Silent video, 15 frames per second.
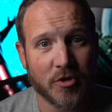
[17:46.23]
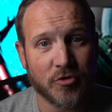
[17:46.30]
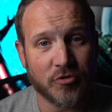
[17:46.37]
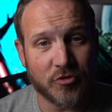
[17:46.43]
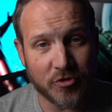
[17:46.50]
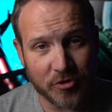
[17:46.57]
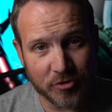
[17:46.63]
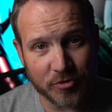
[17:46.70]

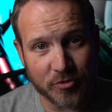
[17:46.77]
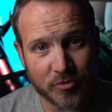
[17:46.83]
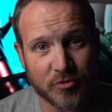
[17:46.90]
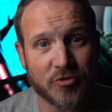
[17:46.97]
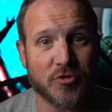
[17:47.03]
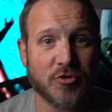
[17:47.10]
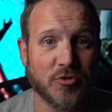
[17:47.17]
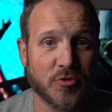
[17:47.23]
due
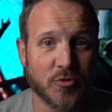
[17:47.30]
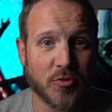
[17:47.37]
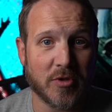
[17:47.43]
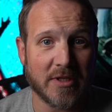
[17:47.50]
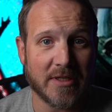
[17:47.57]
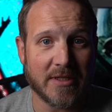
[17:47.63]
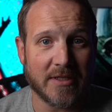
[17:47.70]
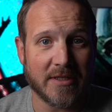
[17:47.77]
to
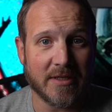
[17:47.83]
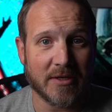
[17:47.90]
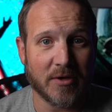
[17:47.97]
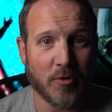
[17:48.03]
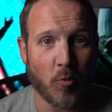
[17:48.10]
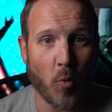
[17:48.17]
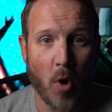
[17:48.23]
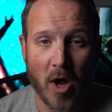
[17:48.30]
the
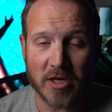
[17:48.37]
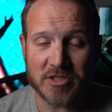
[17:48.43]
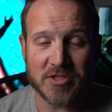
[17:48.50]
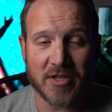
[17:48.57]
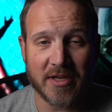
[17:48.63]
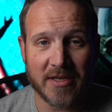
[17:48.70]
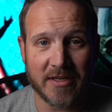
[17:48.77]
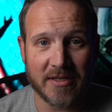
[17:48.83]
watch
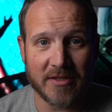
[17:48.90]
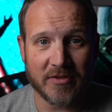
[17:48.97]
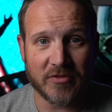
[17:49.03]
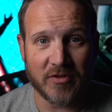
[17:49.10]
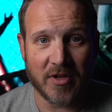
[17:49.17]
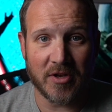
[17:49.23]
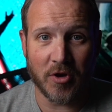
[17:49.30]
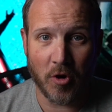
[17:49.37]
that it is
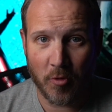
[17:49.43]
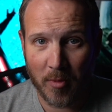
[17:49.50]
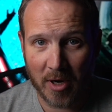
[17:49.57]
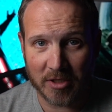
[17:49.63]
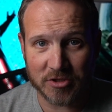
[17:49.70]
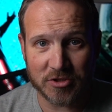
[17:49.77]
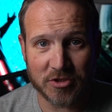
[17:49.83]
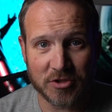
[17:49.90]
an
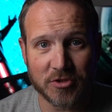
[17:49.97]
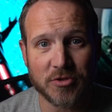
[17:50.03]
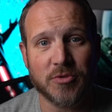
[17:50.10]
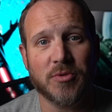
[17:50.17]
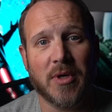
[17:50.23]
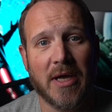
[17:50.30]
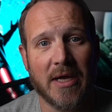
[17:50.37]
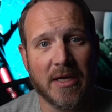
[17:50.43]
homage
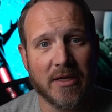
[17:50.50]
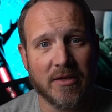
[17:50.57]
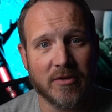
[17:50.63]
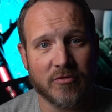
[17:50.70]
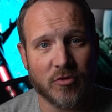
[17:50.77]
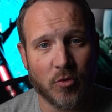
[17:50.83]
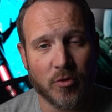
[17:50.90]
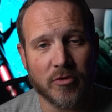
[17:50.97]
to, and
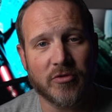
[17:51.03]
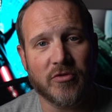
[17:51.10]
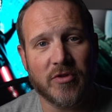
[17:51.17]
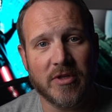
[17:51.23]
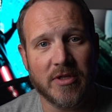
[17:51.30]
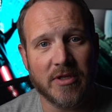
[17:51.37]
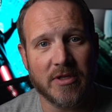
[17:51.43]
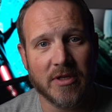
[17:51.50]
of course
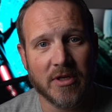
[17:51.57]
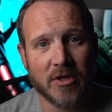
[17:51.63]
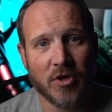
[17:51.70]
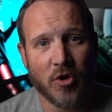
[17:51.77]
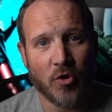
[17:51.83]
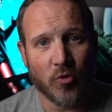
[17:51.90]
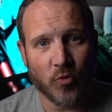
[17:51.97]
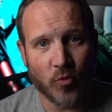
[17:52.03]
the
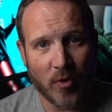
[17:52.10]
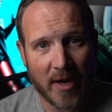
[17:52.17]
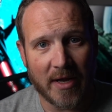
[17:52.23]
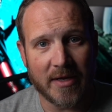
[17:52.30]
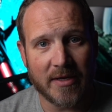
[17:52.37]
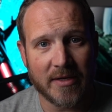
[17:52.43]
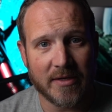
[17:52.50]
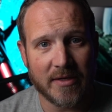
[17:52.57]

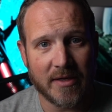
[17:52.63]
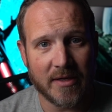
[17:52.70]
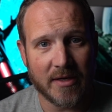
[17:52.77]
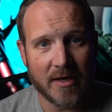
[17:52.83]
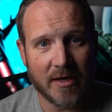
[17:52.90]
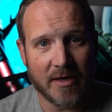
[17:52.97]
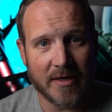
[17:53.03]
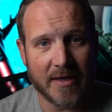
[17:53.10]
red
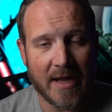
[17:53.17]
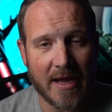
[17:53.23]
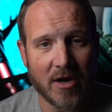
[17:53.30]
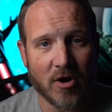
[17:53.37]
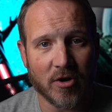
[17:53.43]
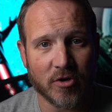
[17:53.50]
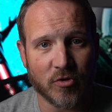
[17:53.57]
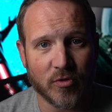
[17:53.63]

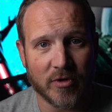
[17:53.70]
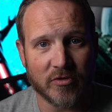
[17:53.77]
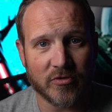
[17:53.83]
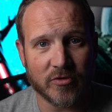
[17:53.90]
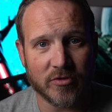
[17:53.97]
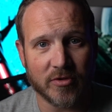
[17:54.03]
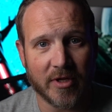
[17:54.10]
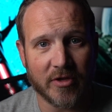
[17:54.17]
AR
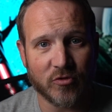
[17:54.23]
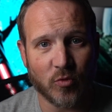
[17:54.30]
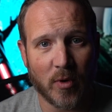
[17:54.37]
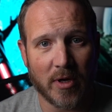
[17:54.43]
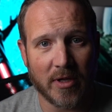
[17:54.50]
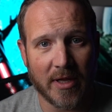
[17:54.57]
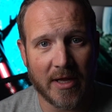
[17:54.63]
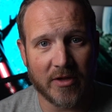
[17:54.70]
crystal, as
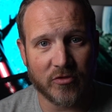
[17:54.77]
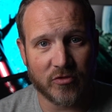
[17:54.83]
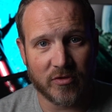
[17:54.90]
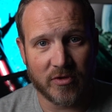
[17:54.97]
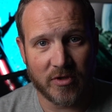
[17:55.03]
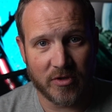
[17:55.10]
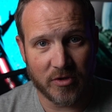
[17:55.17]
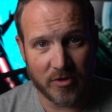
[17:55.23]
well as
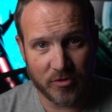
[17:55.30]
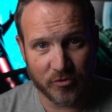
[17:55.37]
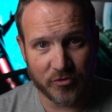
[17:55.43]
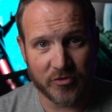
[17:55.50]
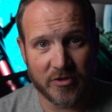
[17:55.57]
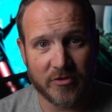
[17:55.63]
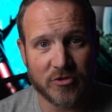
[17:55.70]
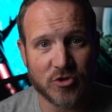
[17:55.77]
you'll
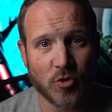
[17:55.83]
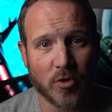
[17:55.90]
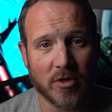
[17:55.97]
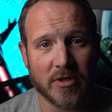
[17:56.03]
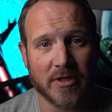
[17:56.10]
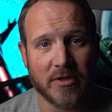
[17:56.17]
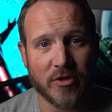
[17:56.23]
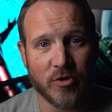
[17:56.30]
see
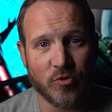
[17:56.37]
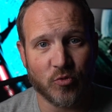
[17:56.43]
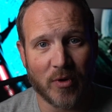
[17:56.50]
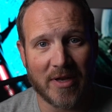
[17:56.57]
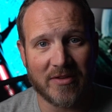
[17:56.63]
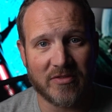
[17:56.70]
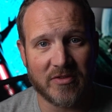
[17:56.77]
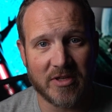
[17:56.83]
shortly the
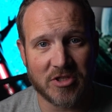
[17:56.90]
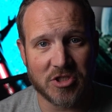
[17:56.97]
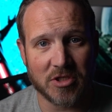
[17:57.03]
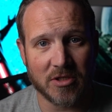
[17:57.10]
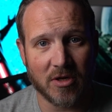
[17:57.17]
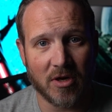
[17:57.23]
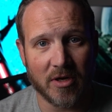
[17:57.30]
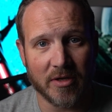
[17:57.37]
red
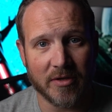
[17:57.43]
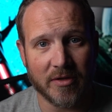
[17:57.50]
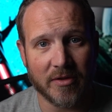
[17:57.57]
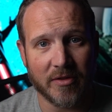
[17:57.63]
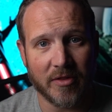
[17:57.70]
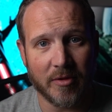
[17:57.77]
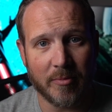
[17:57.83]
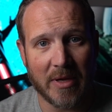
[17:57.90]
stitching on
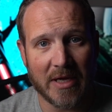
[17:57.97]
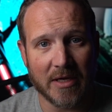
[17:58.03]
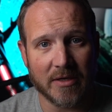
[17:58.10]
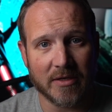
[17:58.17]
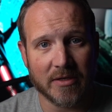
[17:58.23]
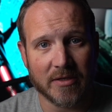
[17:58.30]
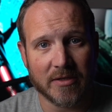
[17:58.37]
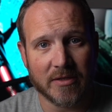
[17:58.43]
the band.